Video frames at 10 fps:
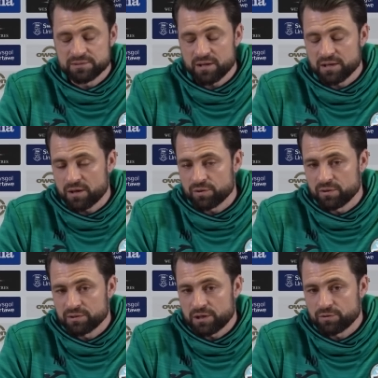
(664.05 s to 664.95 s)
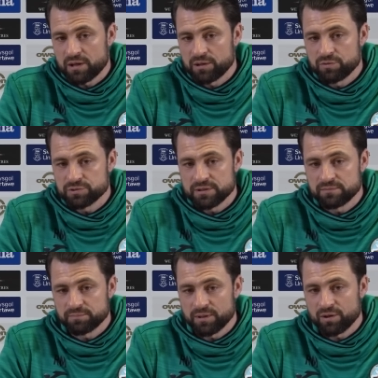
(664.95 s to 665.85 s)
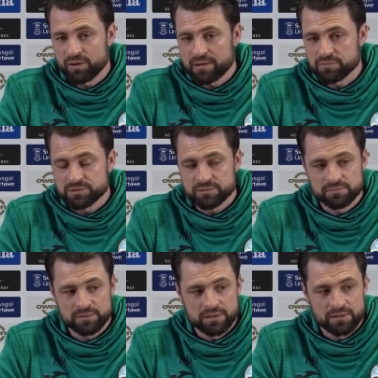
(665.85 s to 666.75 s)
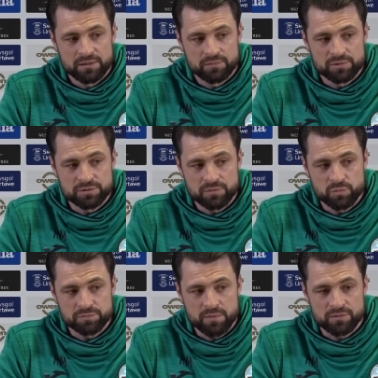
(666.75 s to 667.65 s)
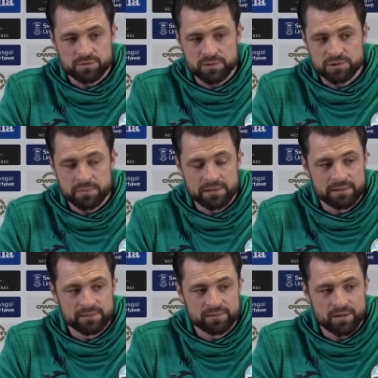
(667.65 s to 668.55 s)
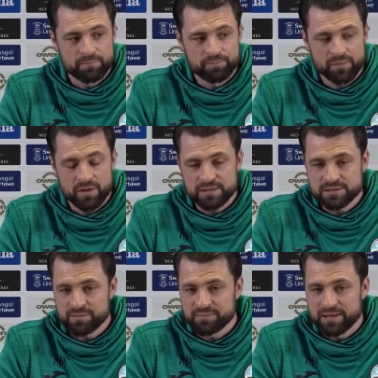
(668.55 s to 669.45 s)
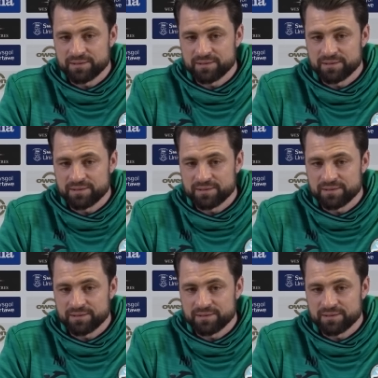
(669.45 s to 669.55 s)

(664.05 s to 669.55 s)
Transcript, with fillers: I don't, I don't like losing, but a lot of that was was was my responsibility, and um, I accept that.